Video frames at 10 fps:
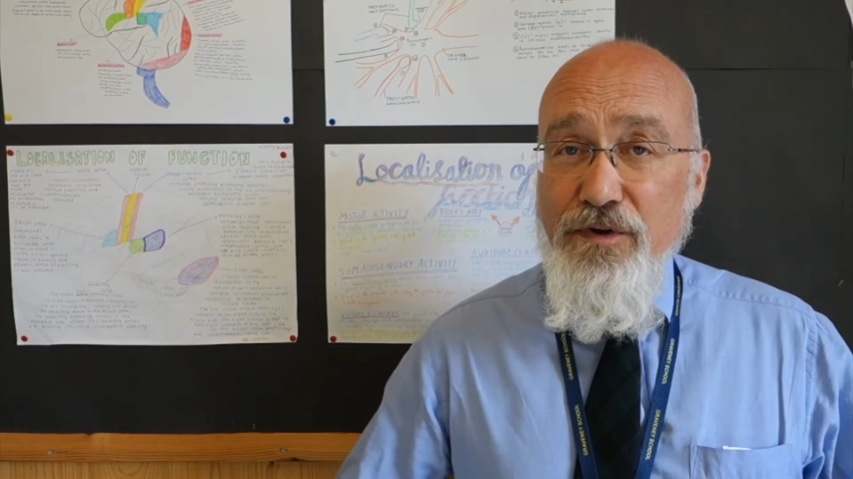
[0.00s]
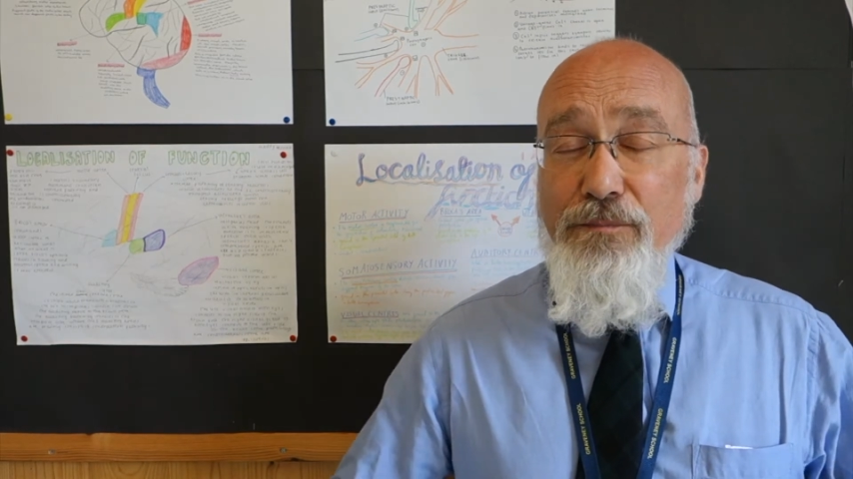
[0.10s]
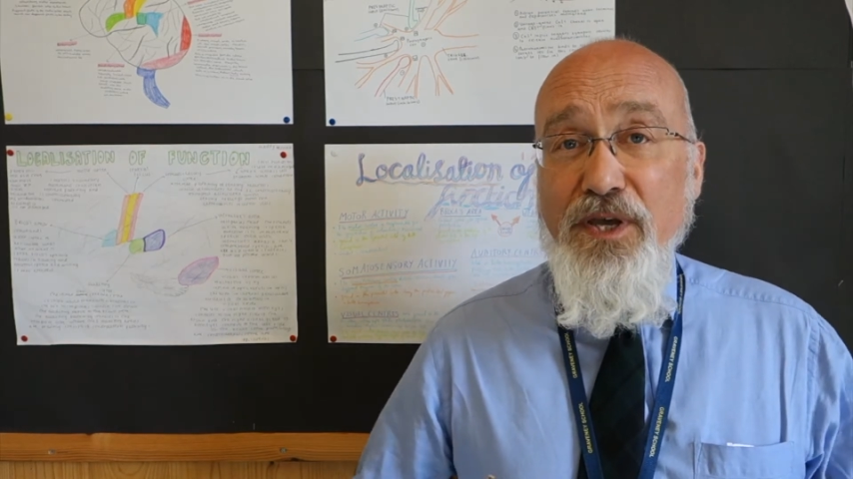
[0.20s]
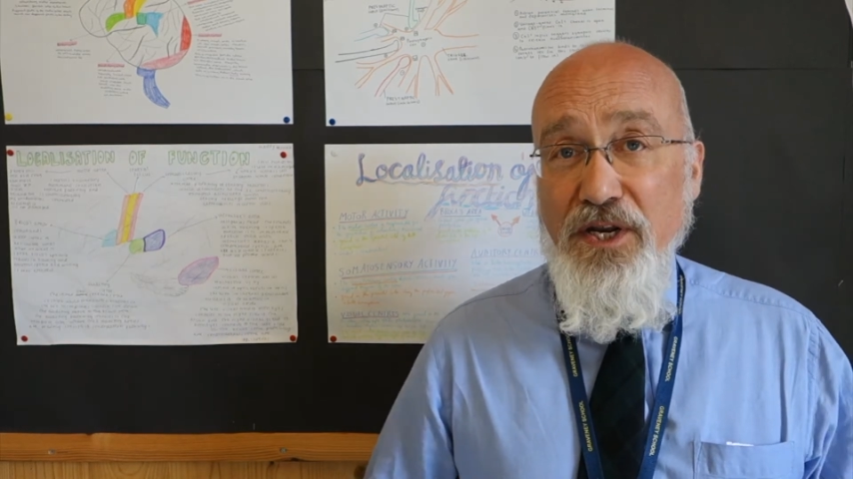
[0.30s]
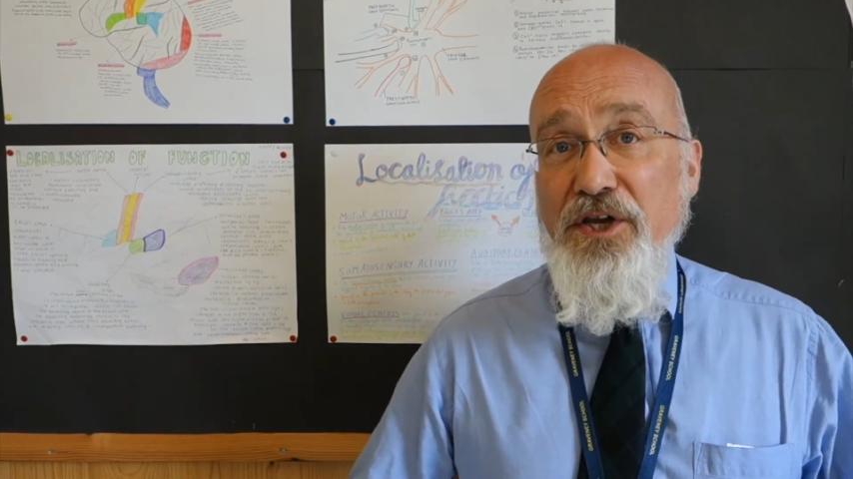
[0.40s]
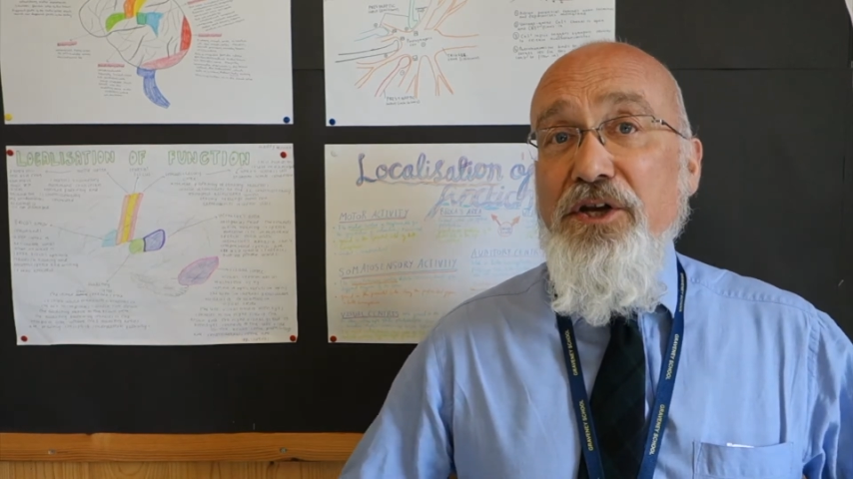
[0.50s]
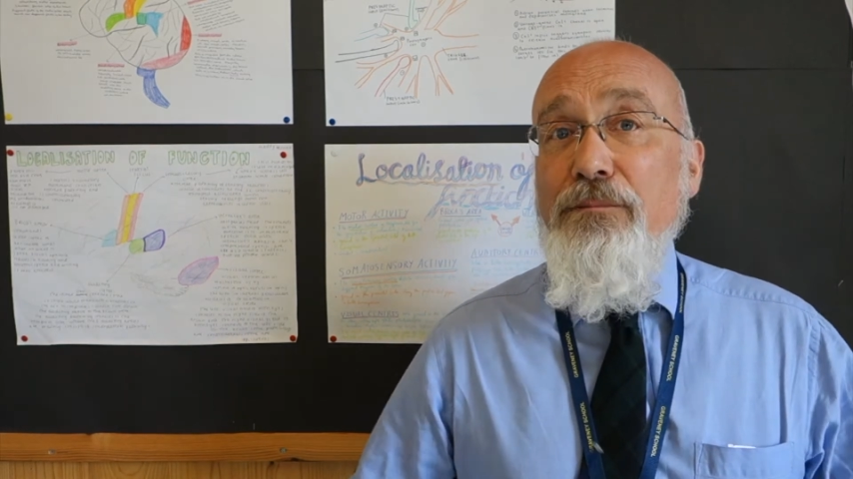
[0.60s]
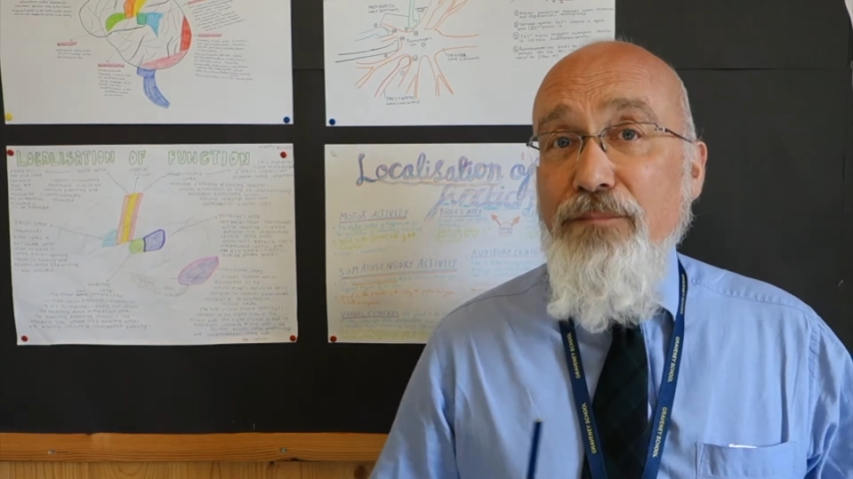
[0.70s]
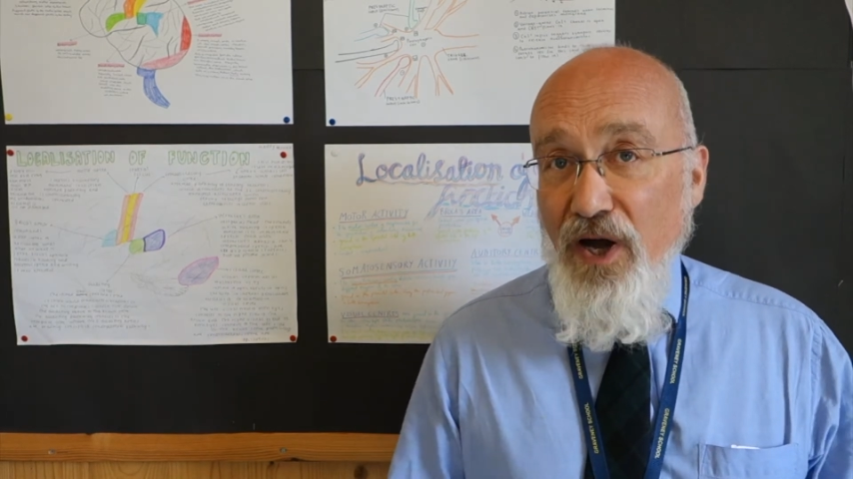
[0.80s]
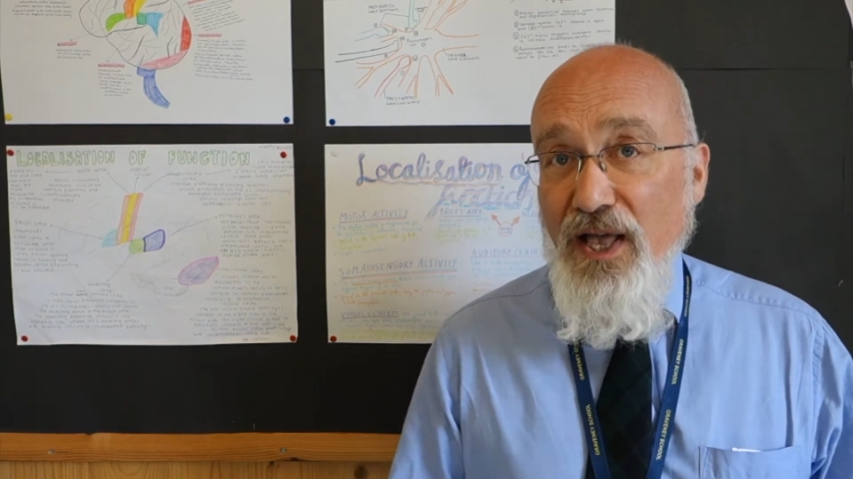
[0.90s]
opinion
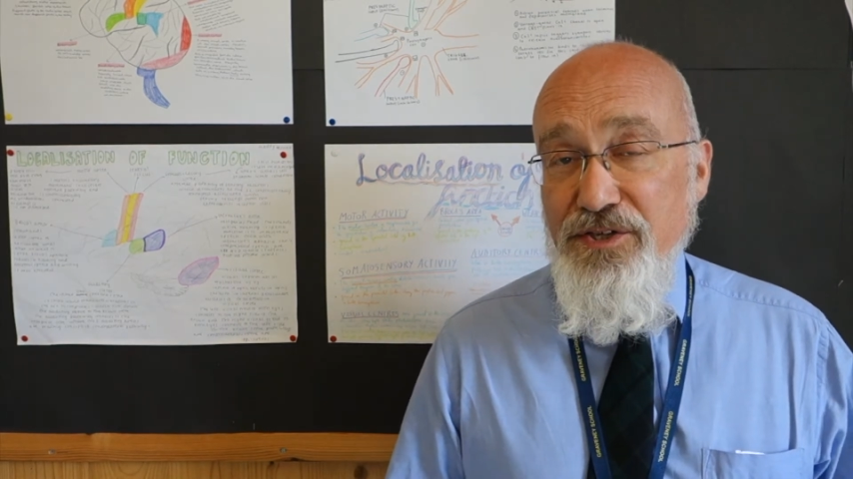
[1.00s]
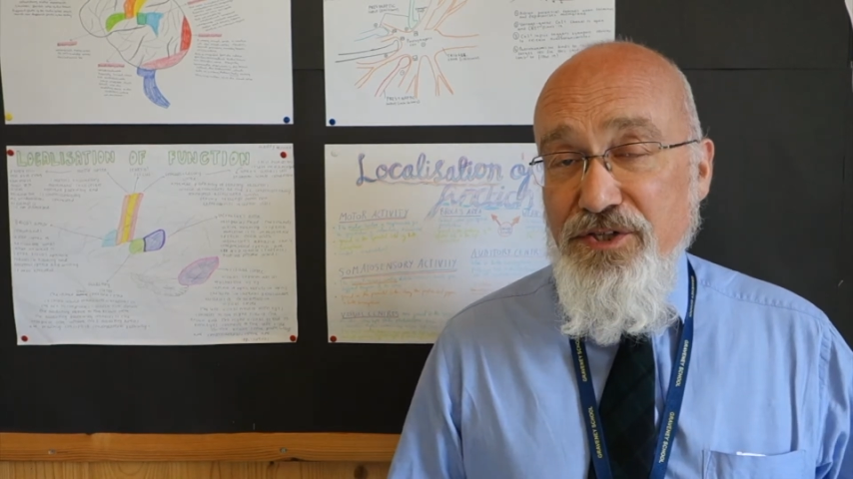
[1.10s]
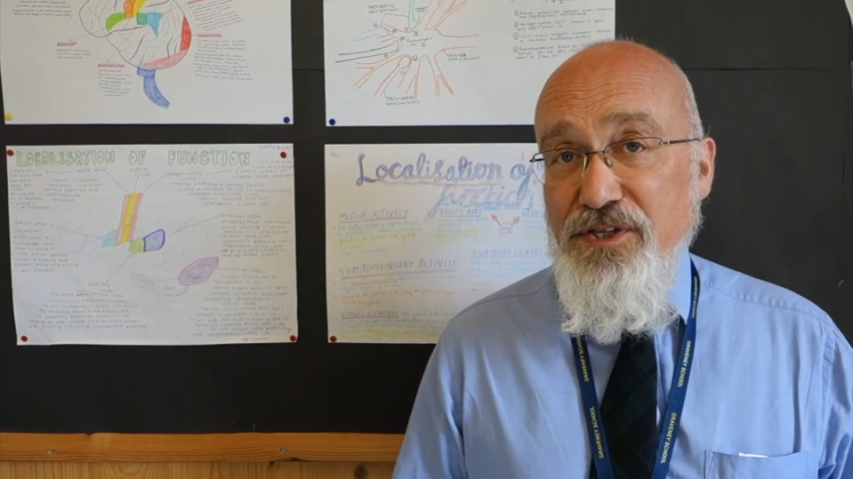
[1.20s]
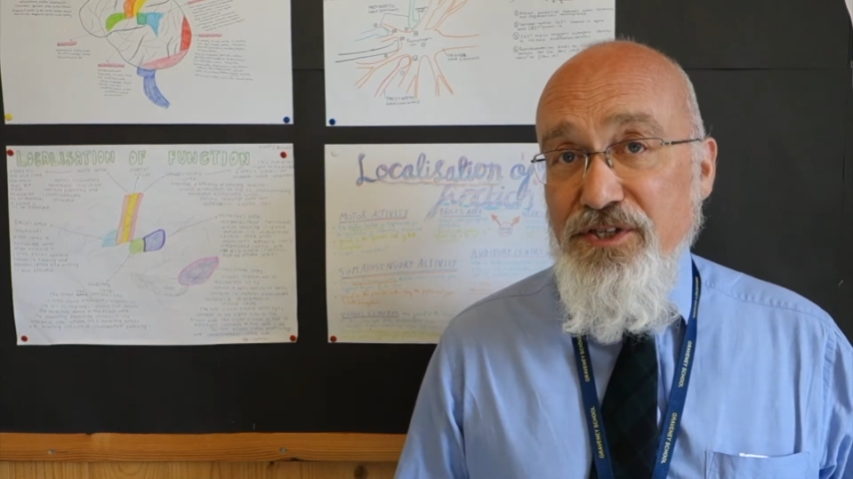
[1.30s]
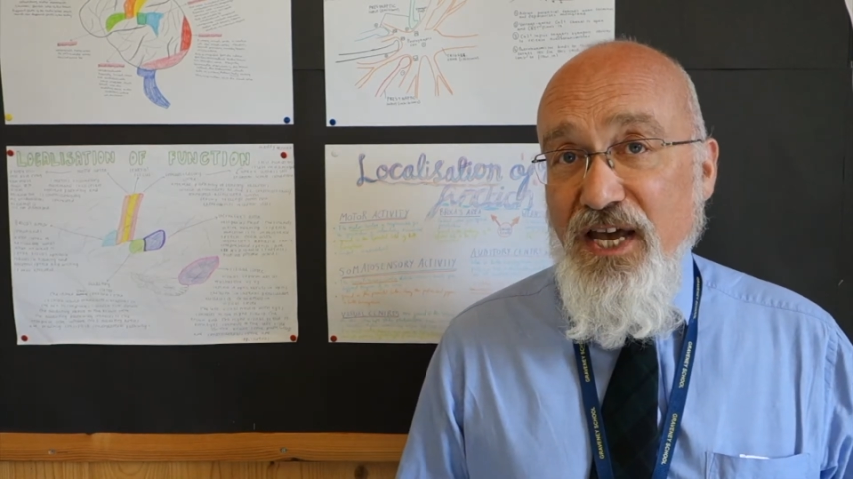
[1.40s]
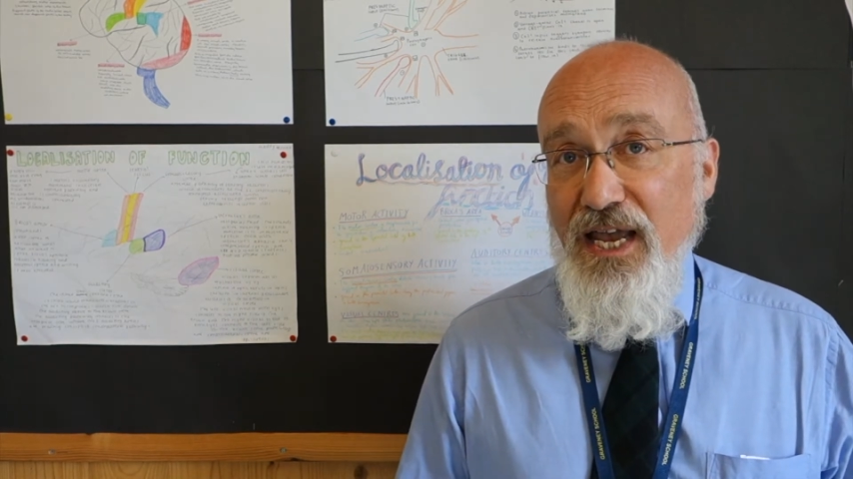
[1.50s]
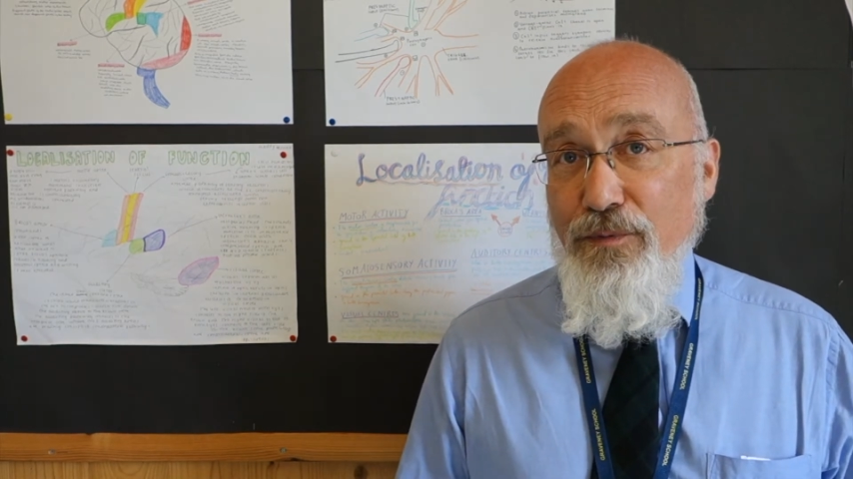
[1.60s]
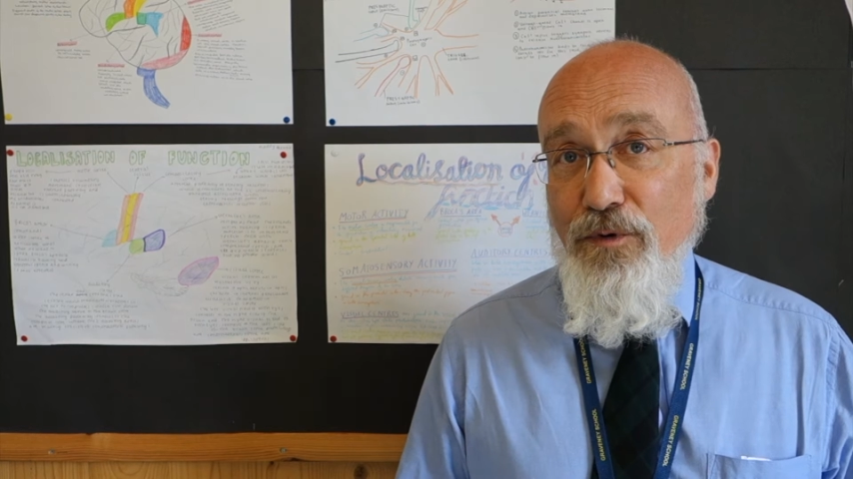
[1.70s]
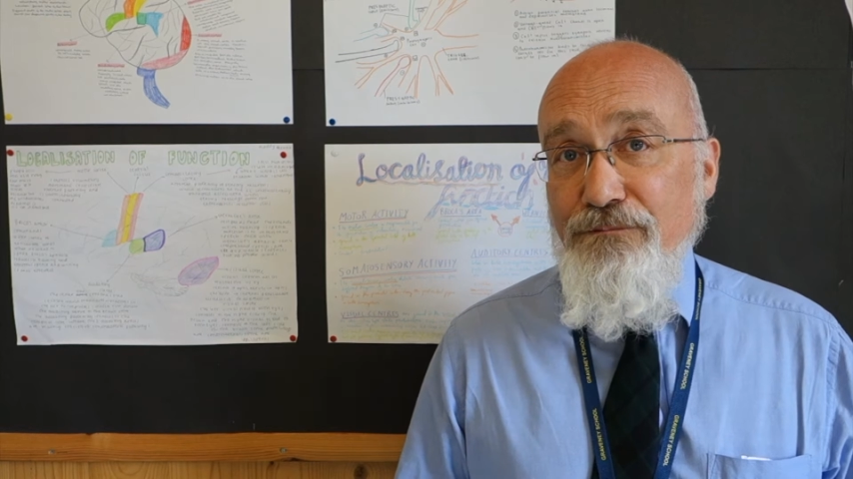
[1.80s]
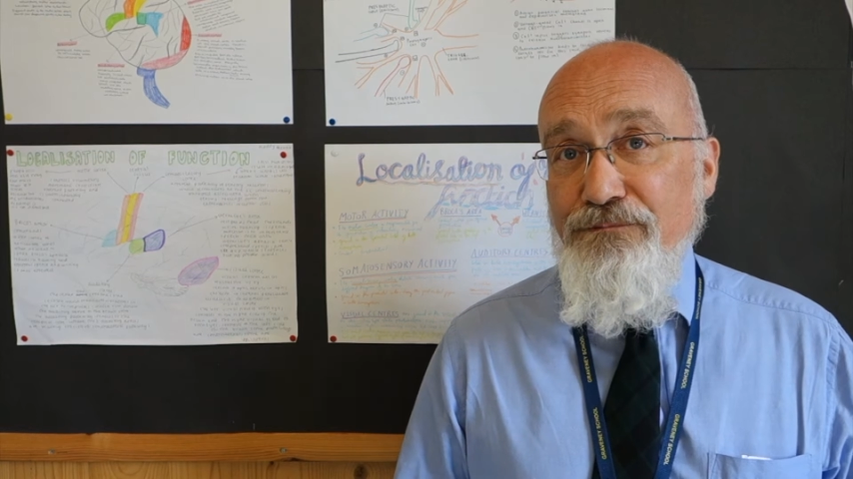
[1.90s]
and bias to the table.